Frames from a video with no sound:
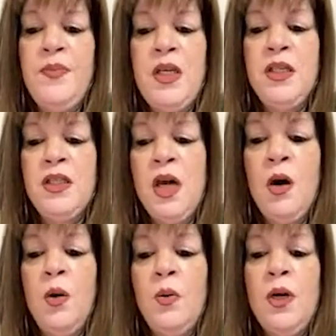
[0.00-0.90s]

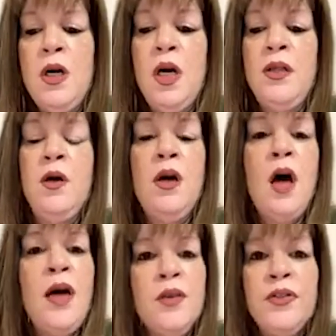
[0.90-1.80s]
So the
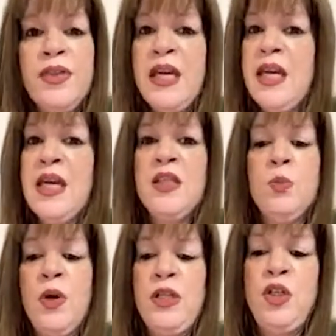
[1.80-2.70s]
other thing is,
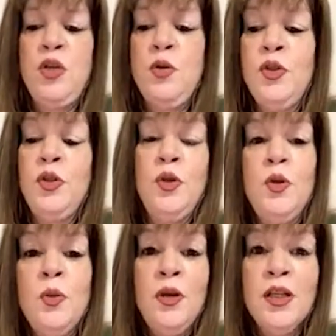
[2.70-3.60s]
when you
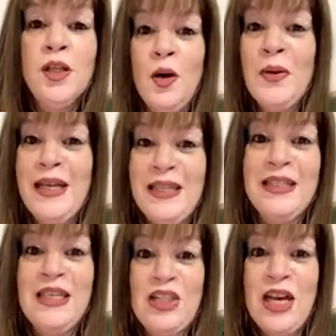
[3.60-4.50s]
do go in
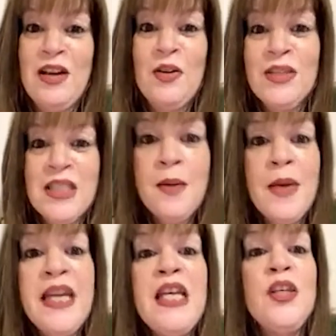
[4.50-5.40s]
to check on
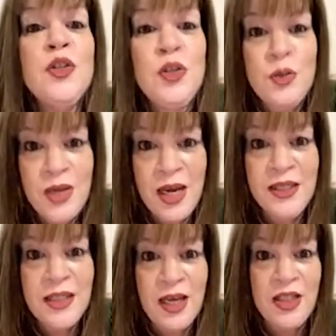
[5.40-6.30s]
somebody, do not
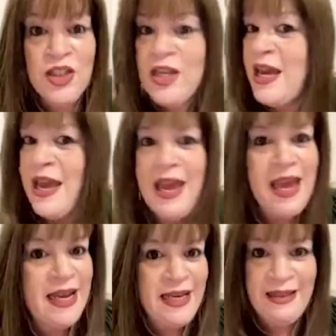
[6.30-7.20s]
touch
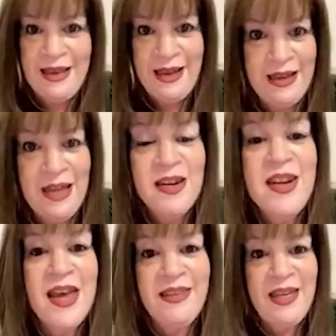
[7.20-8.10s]
anything,
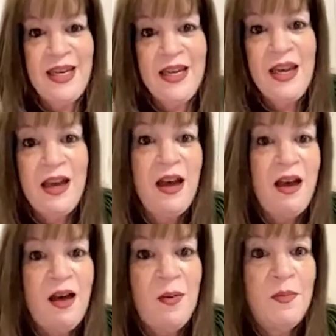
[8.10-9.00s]
nothing.
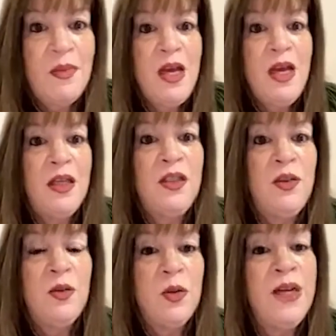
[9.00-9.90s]

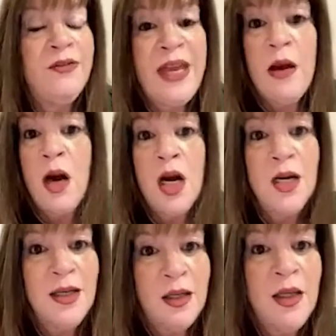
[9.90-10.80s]
If they are,
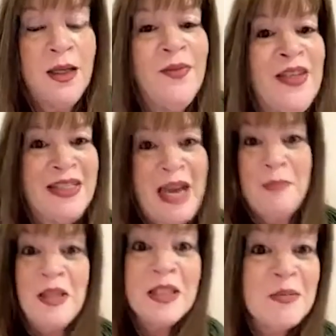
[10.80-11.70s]
and this
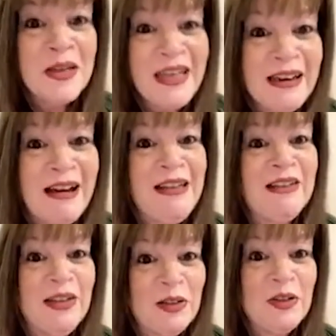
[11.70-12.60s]
happened to me, I
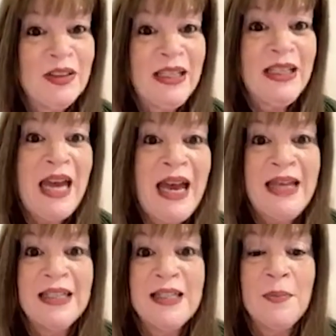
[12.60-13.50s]
literally
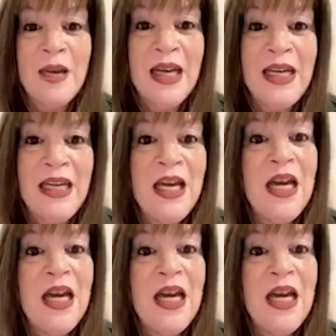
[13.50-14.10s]
had somebody